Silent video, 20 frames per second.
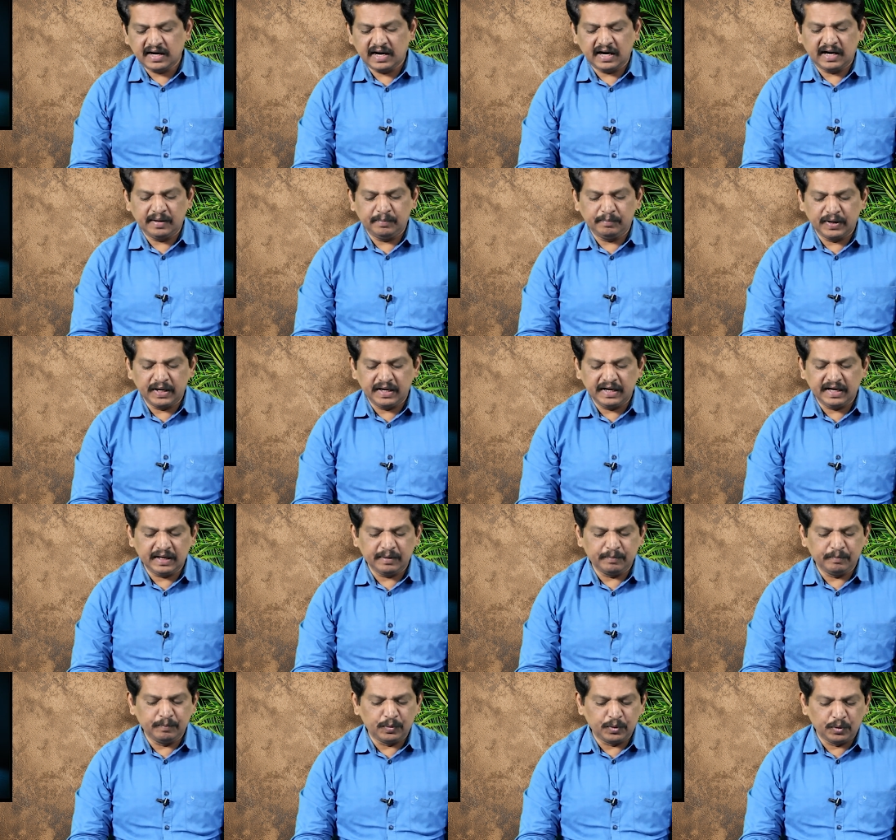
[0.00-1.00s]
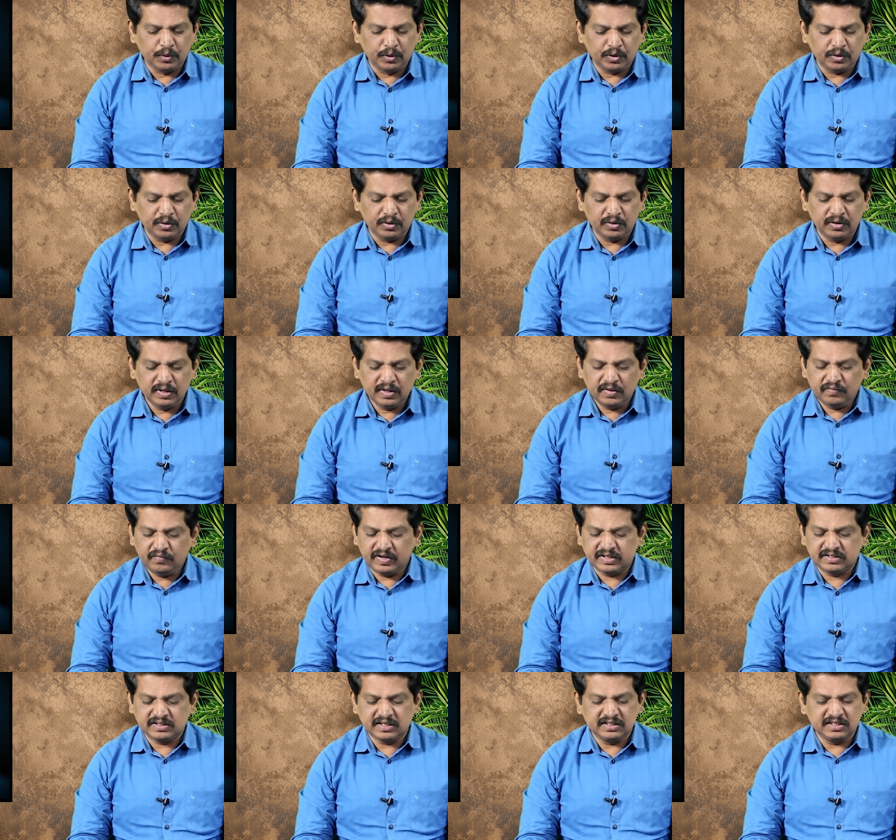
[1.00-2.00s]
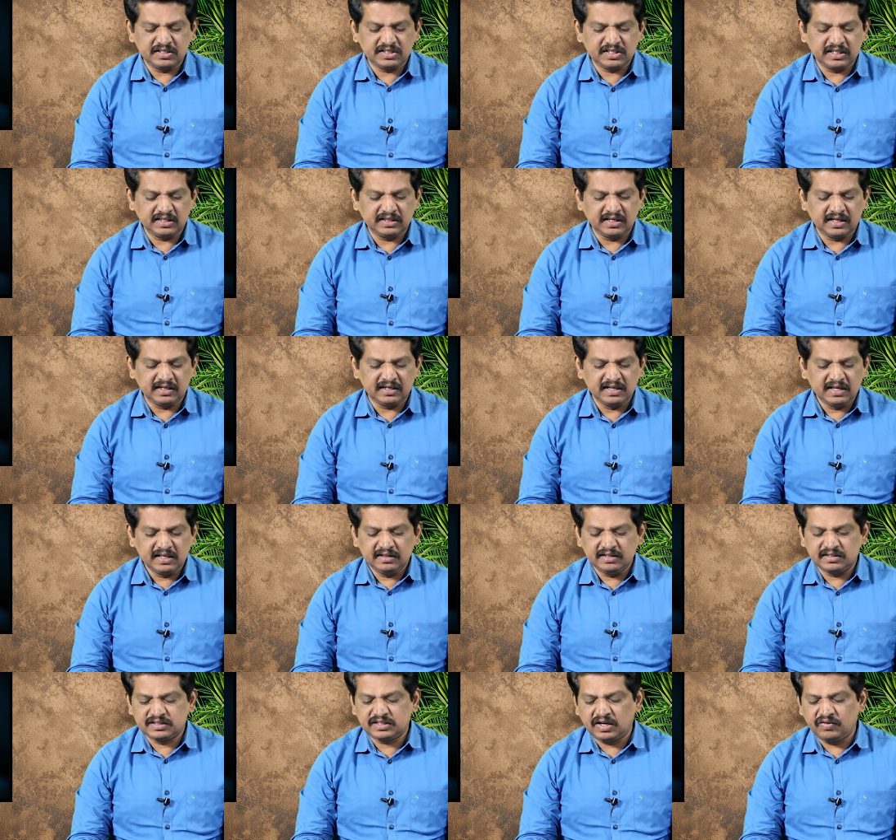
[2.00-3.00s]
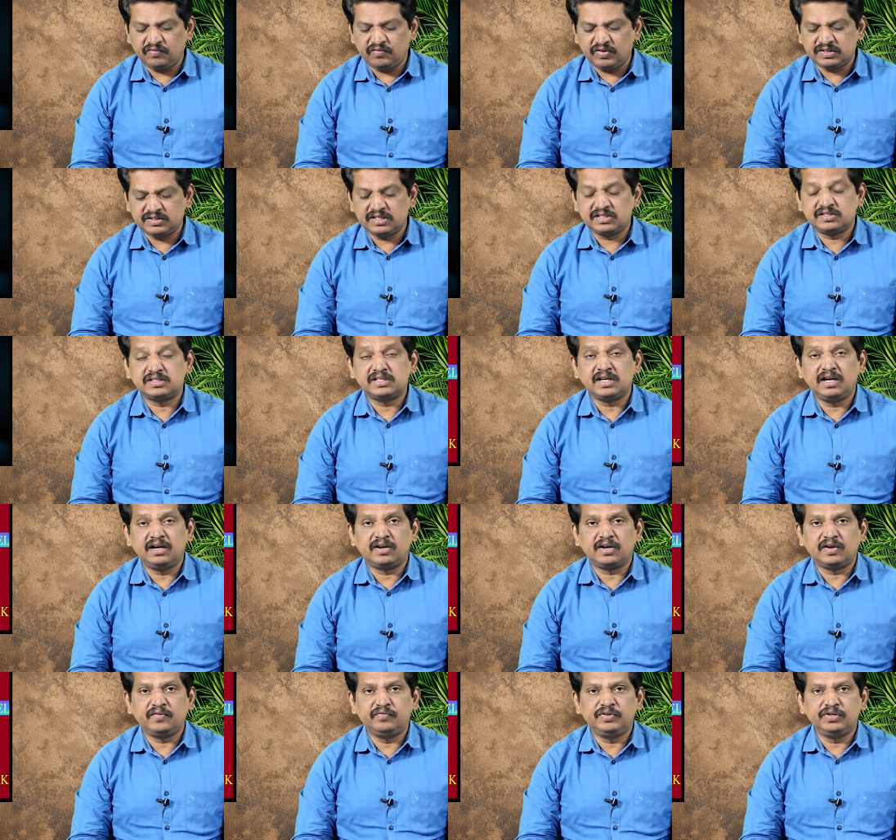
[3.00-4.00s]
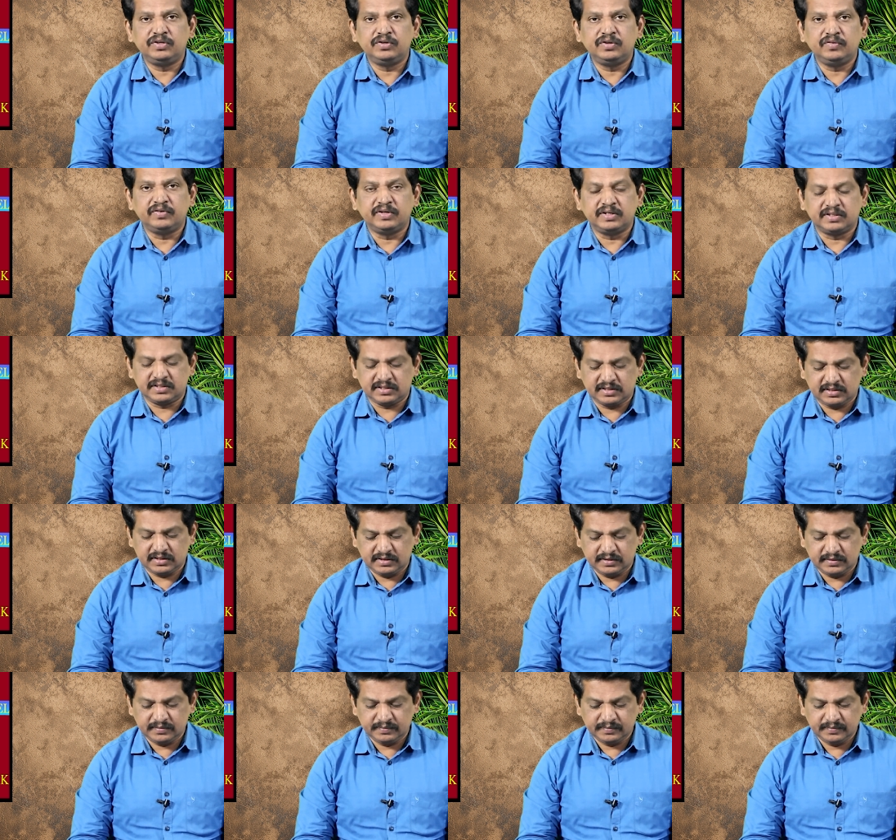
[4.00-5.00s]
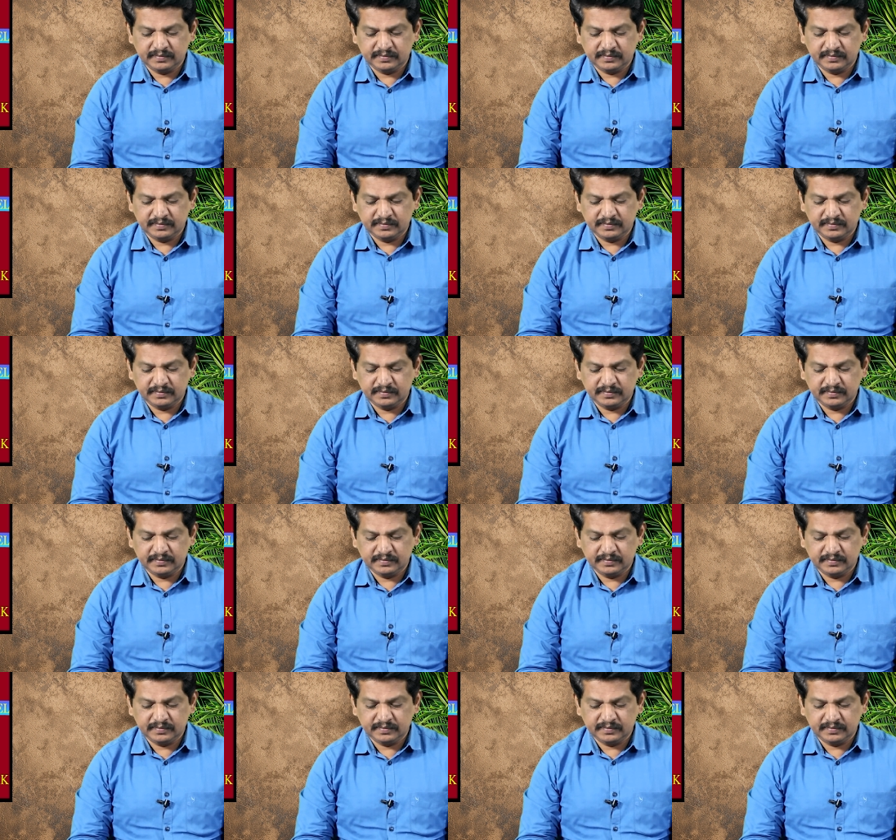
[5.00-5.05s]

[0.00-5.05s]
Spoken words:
and burning Bruno for suggesting that the sun was the center of the universe.